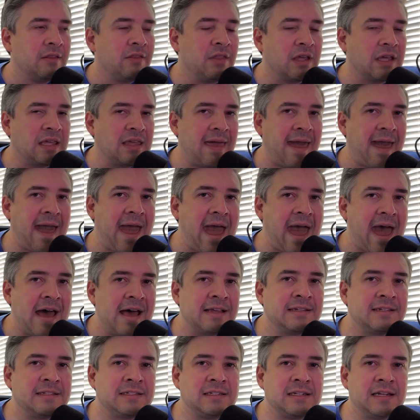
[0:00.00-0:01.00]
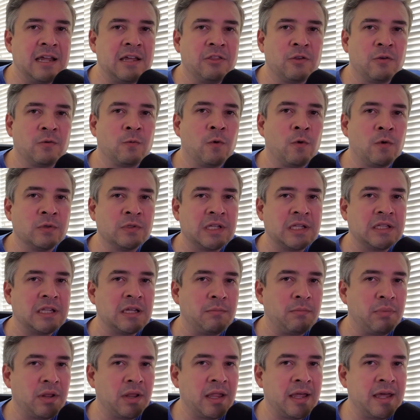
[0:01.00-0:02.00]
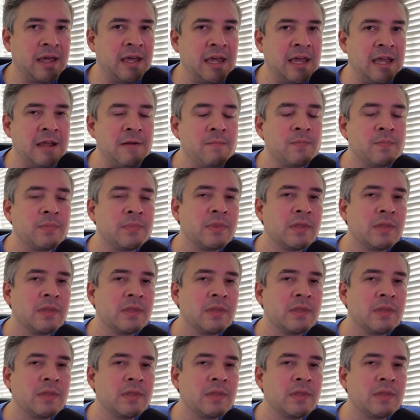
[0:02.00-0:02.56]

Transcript: the cast and the roles that they play